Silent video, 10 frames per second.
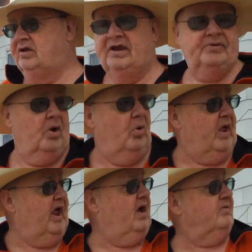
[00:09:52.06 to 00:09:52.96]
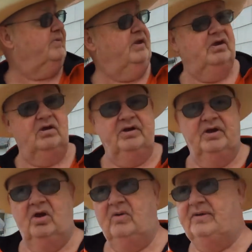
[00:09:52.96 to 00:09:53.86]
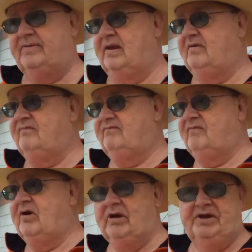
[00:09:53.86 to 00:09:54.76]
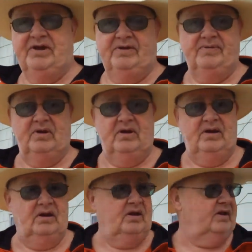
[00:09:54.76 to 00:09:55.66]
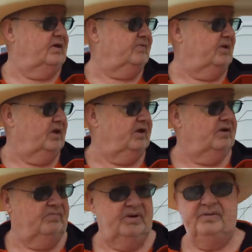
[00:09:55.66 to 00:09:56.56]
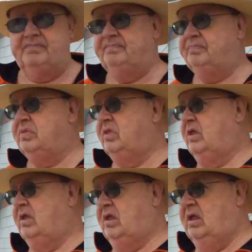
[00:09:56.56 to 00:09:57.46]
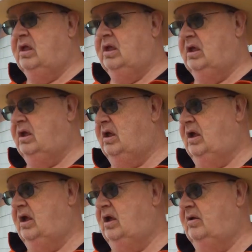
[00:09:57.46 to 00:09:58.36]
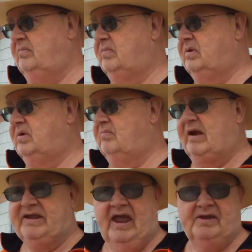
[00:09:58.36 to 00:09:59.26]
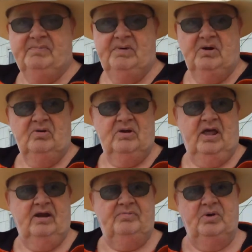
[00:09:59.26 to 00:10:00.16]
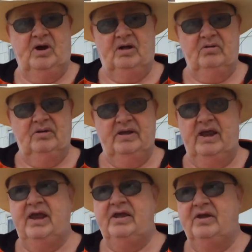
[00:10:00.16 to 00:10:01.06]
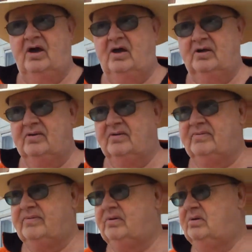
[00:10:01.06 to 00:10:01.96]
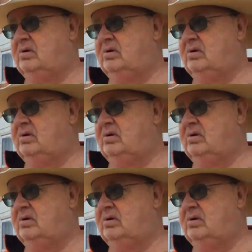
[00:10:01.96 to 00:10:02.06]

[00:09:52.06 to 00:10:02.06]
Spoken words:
this old house here, you know, it's fairly decent insulated, but my gas bill got up to $108,